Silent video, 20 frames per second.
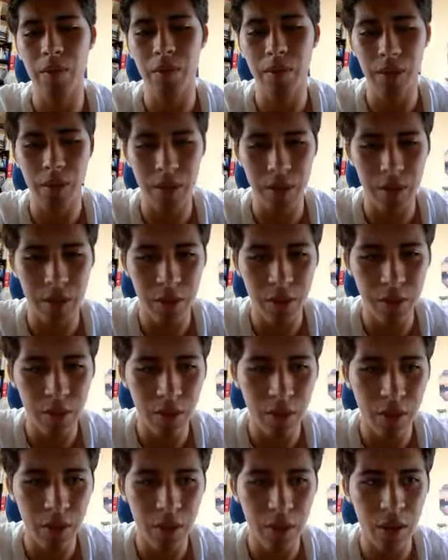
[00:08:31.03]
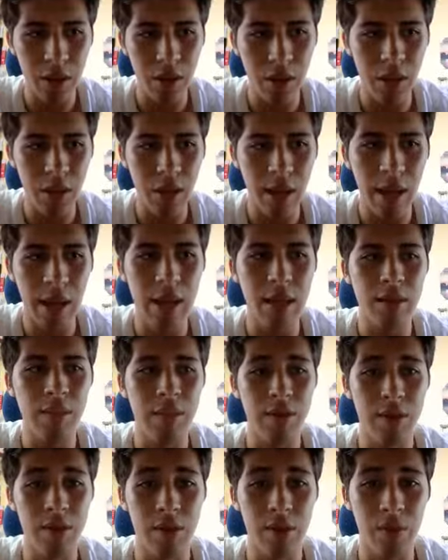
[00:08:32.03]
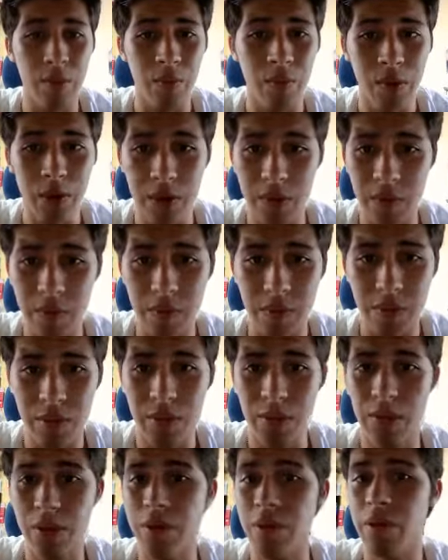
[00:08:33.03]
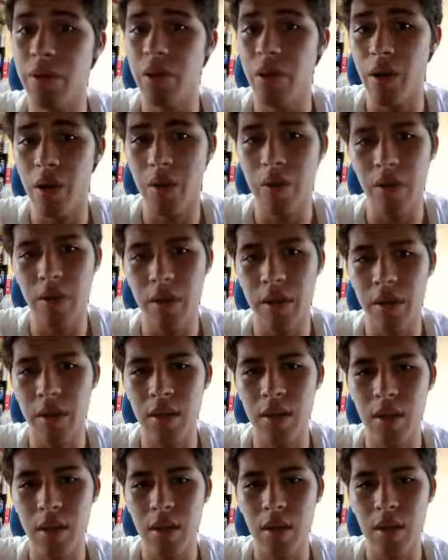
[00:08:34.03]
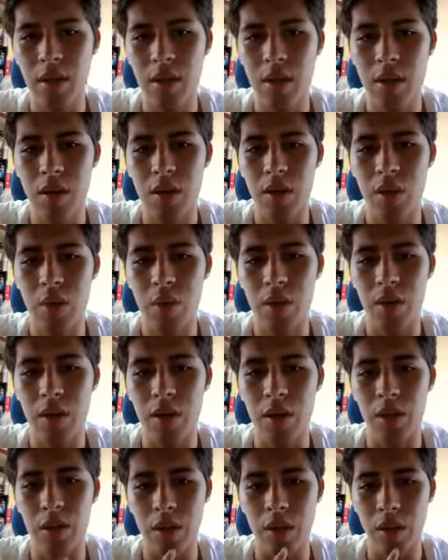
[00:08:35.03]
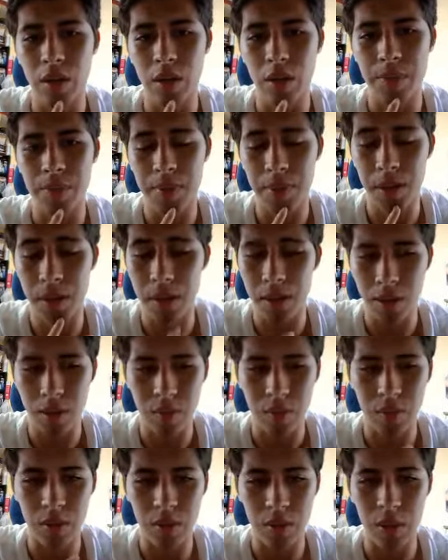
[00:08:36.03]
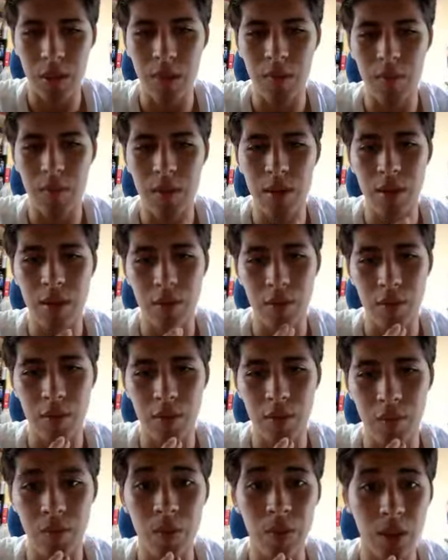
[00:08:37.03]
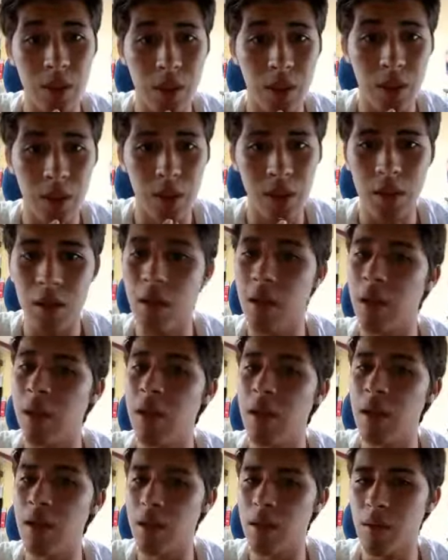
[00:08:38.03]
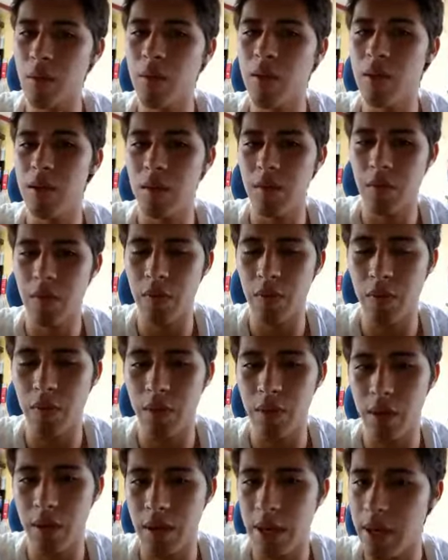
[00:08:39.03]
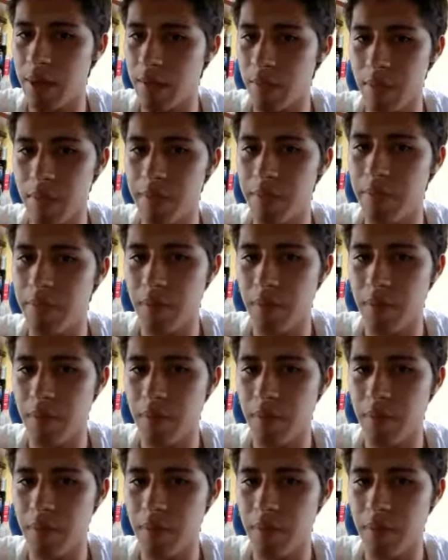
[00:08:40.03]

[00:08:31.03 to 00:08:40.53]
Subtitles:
What you got, what you're working for, you own it. We're not depending with anyone and not working for anyone.